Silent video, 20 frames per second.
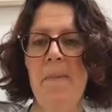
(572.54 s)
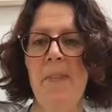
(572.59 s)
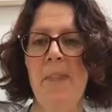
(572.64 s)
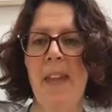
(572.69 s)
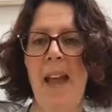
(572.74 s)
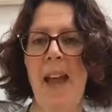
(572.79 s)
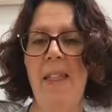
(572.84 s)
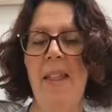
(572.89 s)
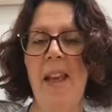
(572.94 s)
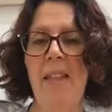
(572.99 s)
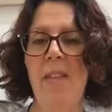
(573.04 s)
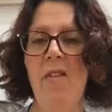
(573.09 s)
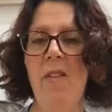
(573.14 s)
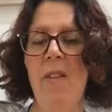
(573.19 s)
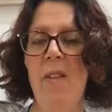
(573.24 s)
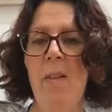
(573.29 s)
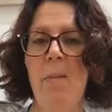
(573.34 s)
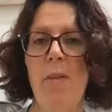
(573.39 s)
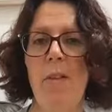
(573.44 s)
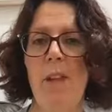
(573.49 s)
And that's
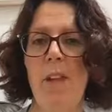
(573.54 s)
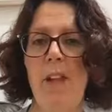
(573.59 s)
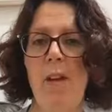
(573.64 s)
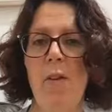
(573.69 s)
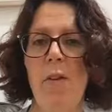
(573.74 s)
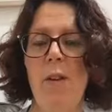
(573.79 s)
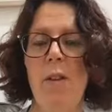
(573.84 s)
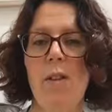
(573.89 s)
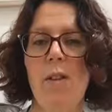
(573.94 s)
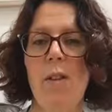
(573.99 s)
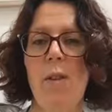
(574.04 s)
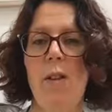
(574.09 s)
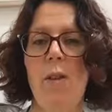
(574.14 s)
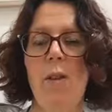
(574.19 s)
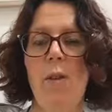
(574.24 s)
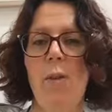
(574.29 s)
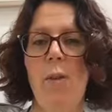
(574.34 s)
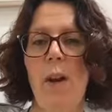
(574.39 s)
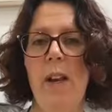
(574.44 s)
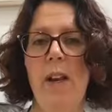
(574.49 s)
just something you can
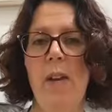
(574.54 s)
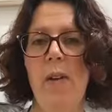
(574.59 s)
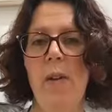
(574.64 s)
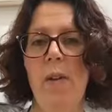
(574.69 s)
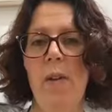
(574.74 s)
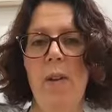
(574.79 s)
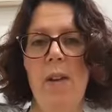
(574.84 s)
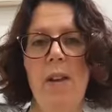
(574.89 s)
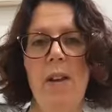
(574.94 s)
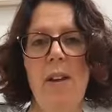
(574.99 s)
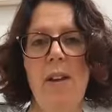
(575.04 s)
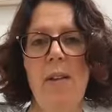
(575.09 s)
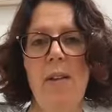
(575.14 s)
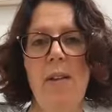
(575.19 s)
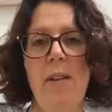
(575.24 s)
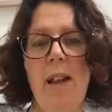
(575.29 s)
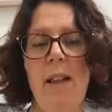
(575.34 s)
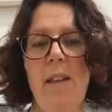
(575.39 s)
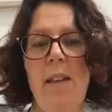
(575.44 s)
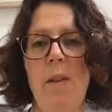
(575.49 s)
do when you're
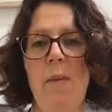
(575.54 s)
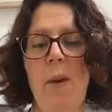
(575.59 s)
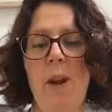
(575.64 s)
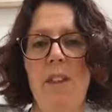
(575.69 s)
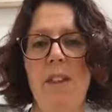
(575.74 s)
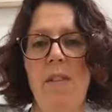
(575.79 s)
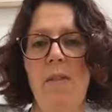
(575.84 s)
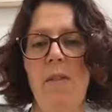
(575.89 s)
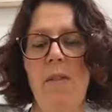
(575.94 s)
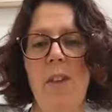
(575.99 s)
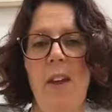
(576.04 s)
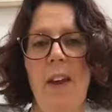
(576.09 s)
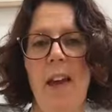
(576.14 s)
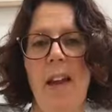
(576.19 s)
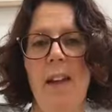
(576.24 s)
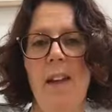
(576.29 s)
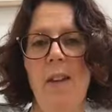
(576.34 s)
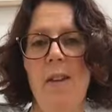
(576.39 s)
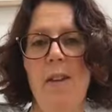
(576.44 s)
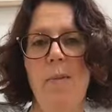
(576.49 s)
standing waiting for the
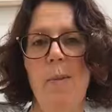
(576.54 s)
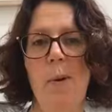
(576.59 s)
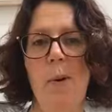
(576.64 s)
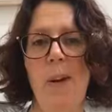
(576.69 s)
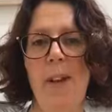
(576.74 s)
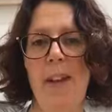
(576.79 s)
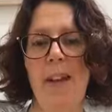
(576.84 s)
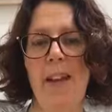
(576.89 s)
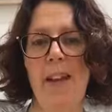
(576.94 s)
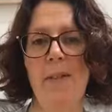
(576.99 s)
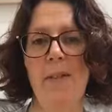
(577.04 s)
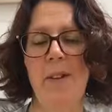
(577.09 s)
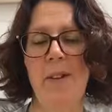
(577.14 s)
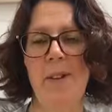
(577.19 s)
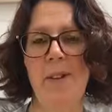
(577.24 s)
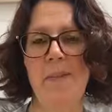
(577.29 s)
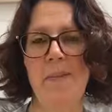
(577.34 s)
kettle to boil even.